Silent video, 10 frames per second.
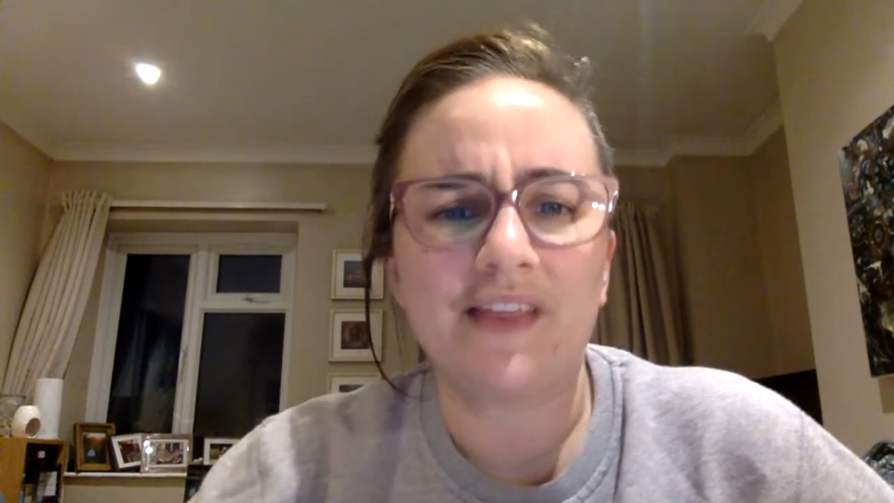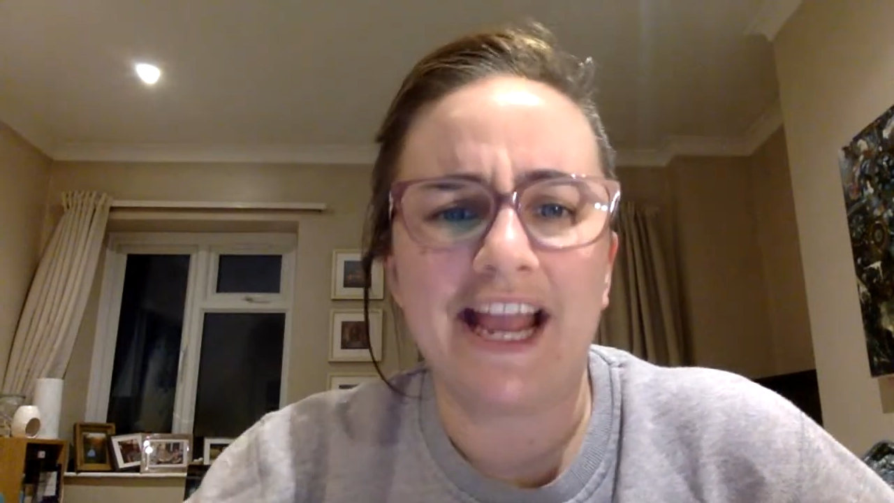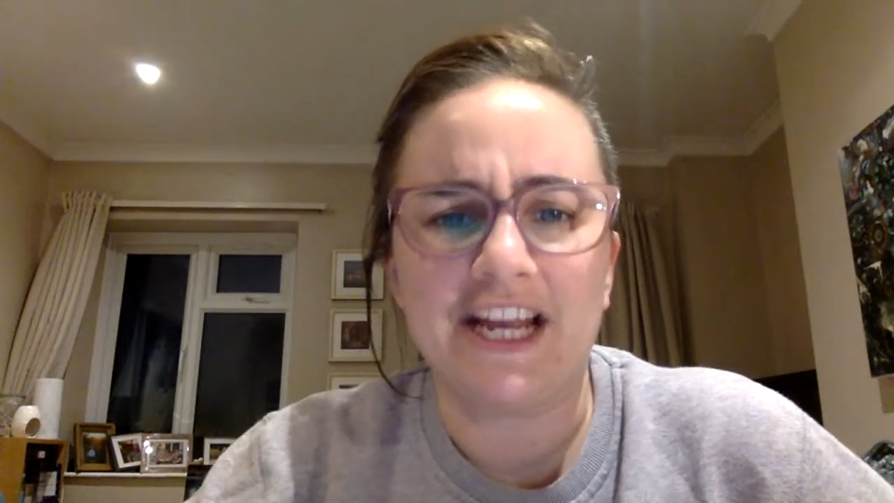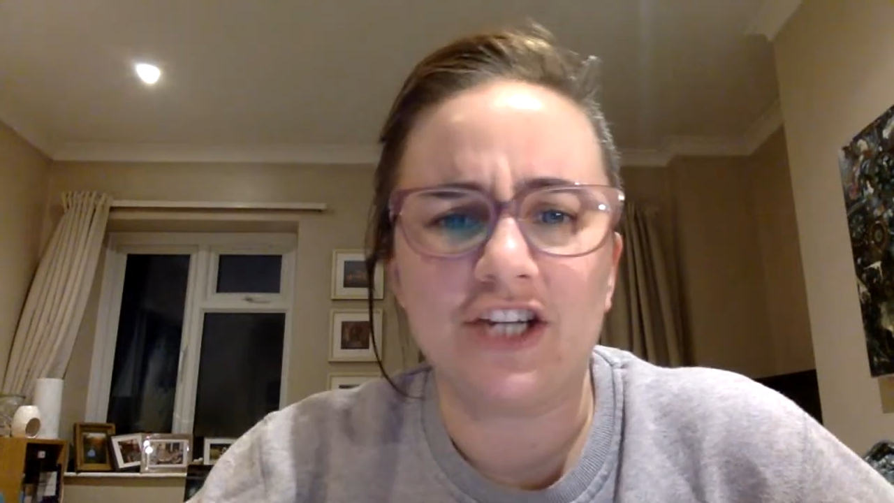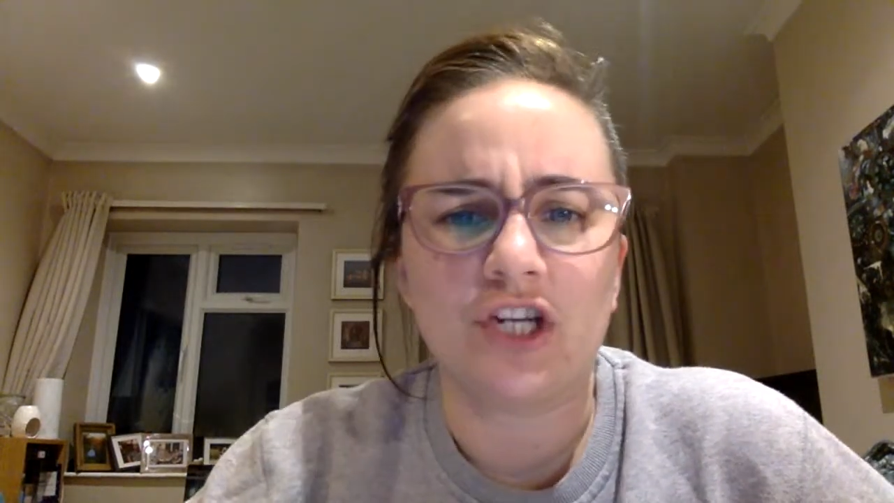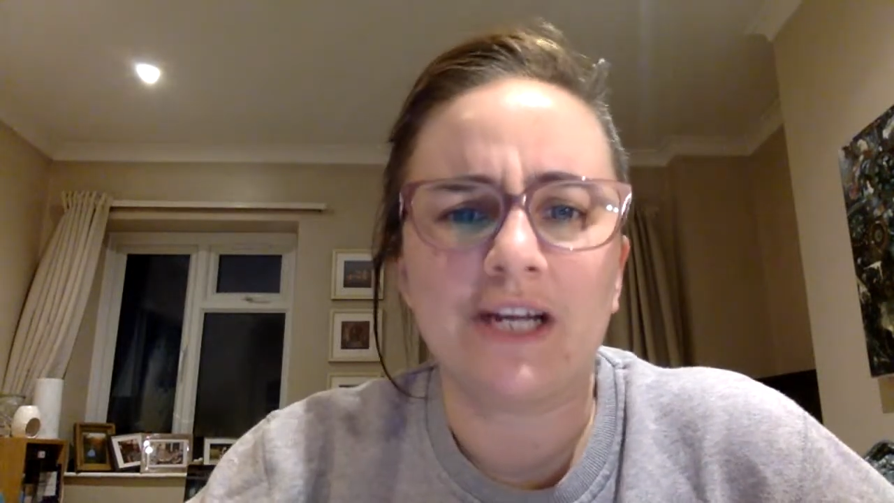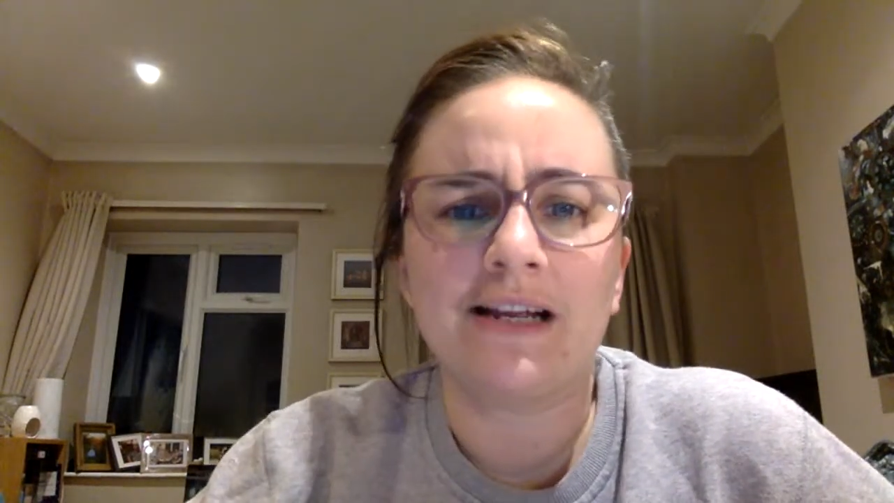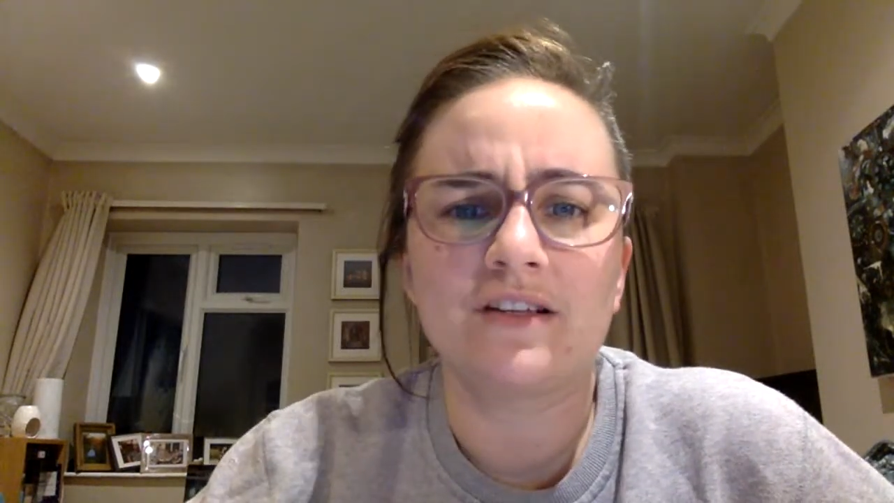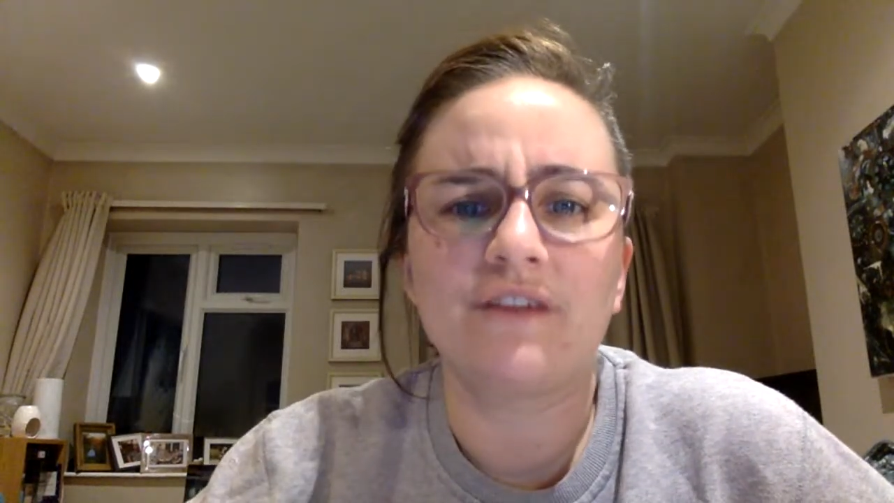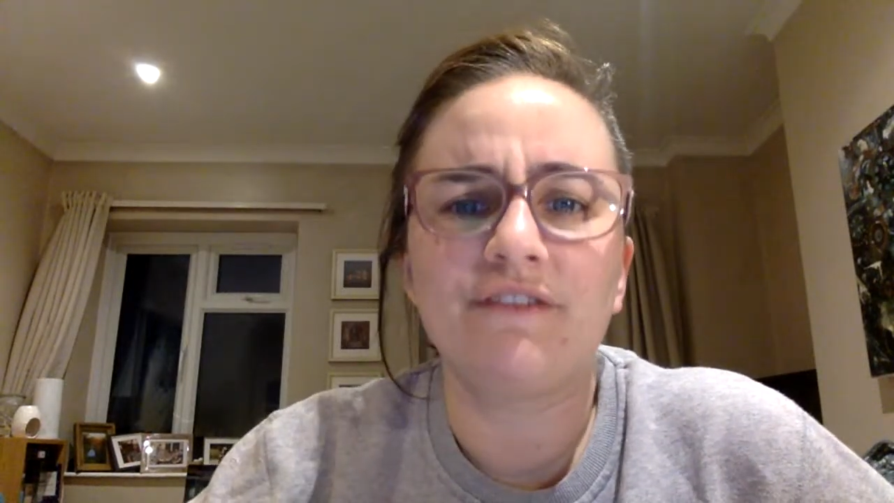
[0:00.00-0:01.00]
aging
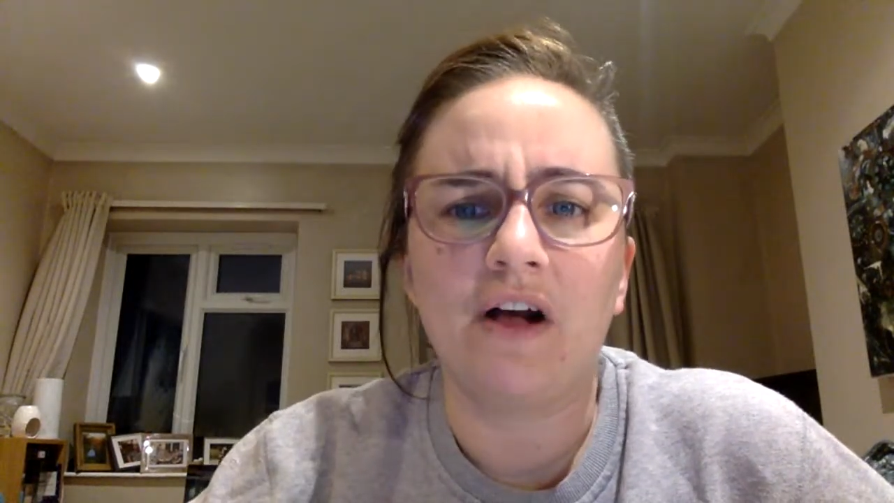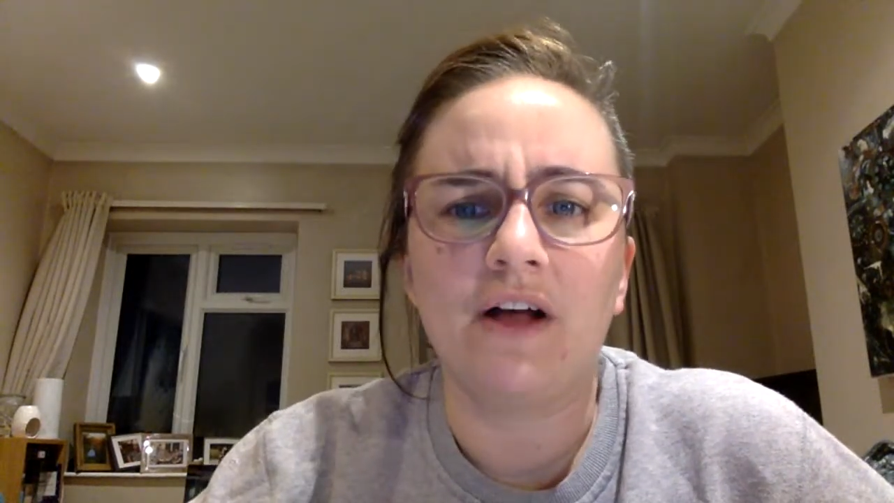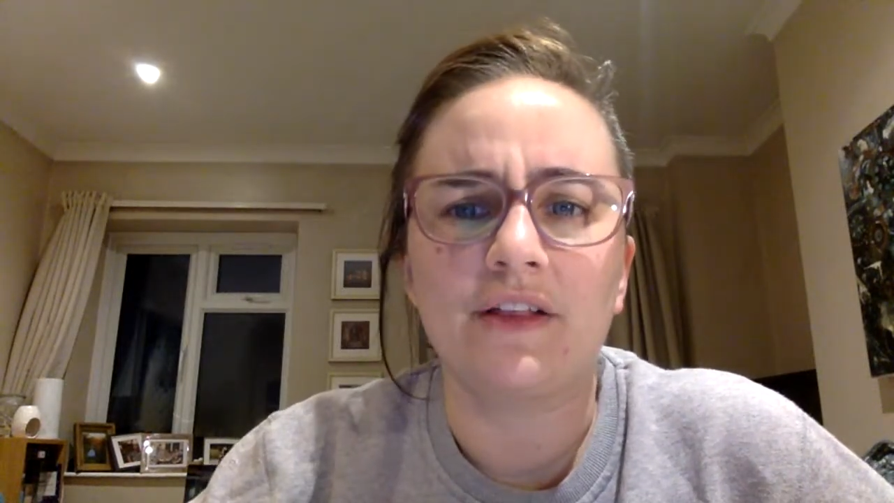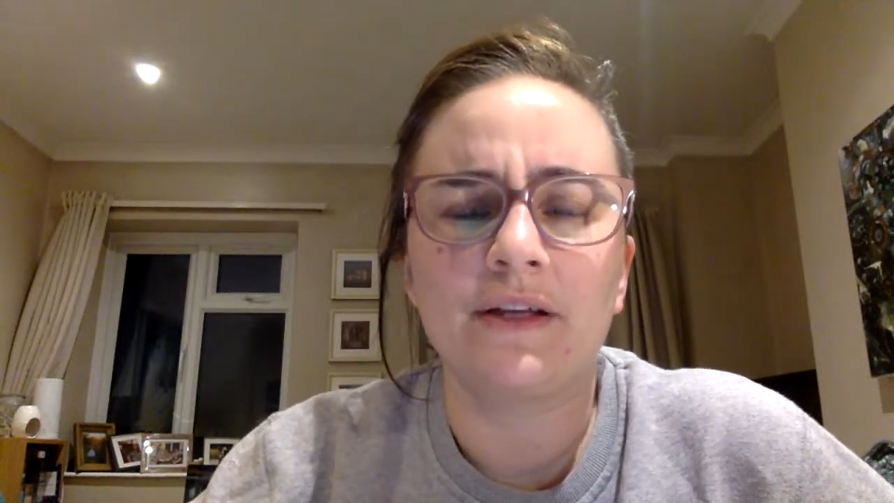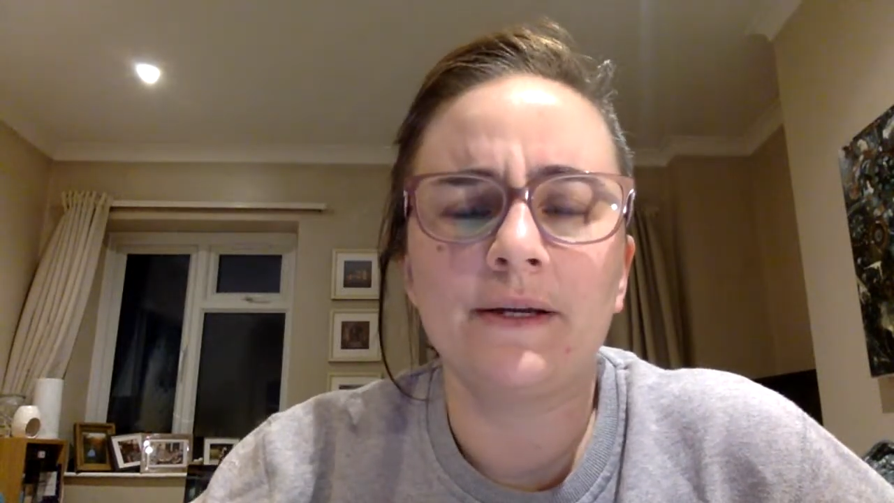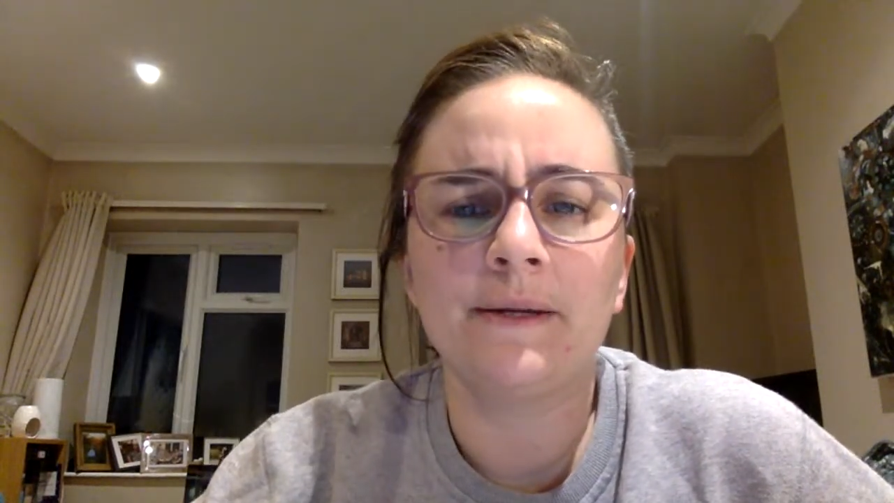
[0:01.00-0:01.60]
as a father.